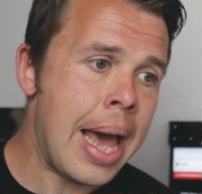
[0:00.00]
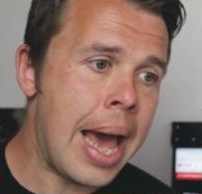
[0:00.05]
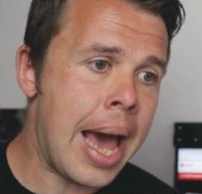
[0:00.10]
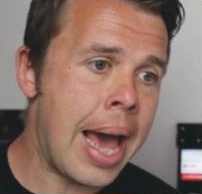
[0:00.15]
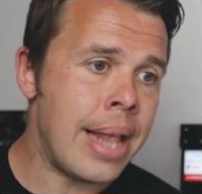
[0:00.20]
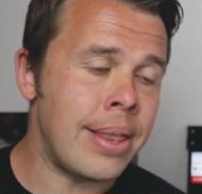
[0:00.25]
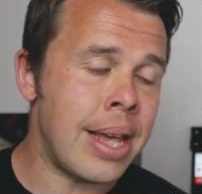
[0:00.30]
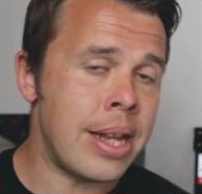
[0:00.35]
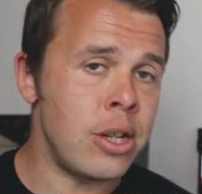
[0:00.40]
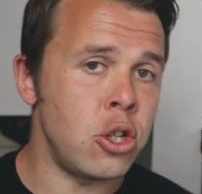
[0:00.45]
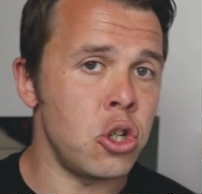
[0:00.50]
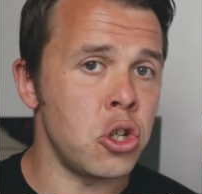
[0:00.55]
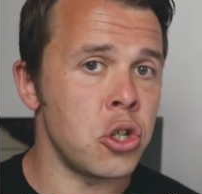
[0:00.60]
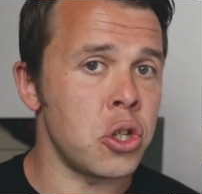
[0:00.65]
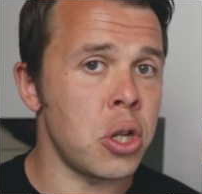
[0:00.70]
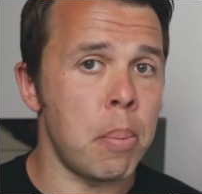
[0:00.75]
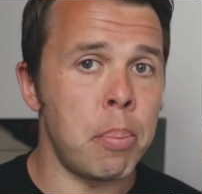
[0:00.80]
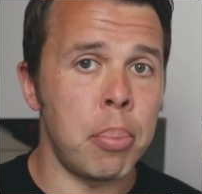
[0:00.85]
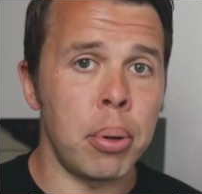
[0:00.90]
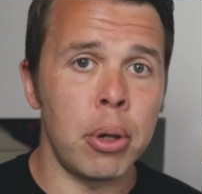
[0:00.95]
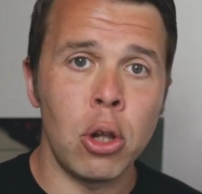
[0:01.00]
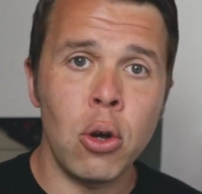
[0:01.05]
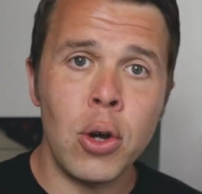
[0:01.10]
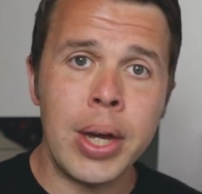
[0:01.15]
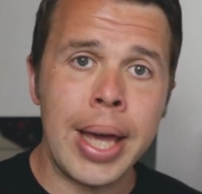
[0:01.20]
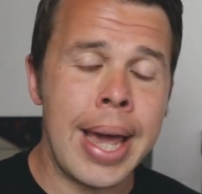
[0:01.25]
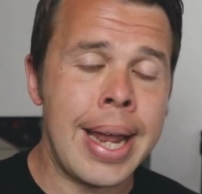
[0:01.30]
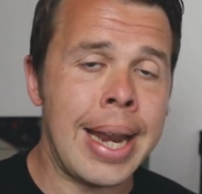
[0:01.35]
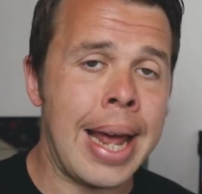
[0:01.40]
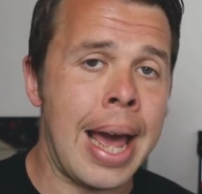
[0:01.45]
and then just
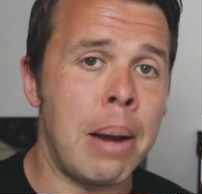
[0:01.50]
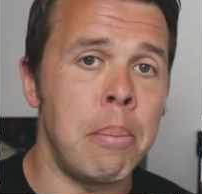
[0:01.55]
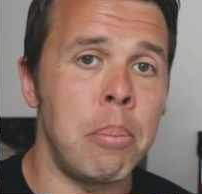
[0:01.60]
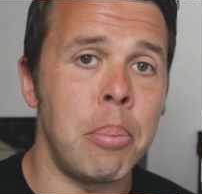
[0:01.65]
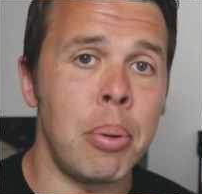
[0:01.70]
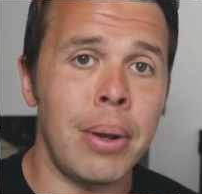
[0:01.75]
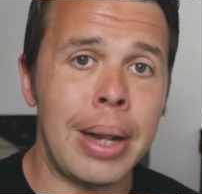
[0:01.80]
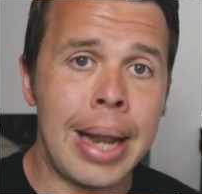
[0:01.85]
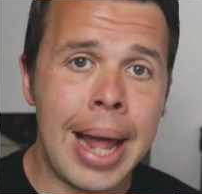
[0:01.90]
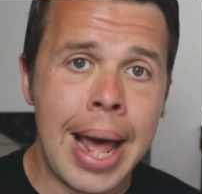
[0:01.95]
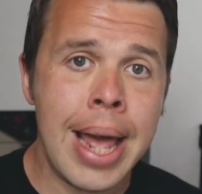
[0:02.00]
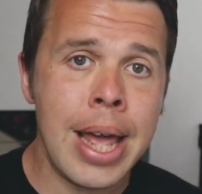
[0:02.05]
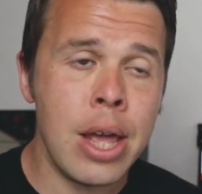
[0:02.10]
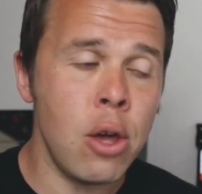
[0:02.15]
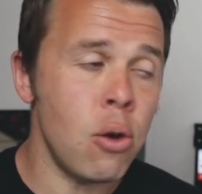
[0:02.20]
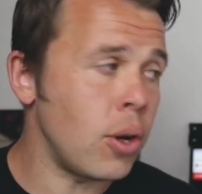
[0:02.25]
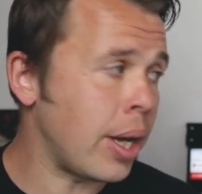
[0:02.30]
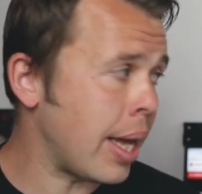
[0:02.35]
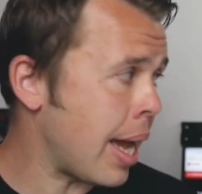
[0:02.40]
plug in and play your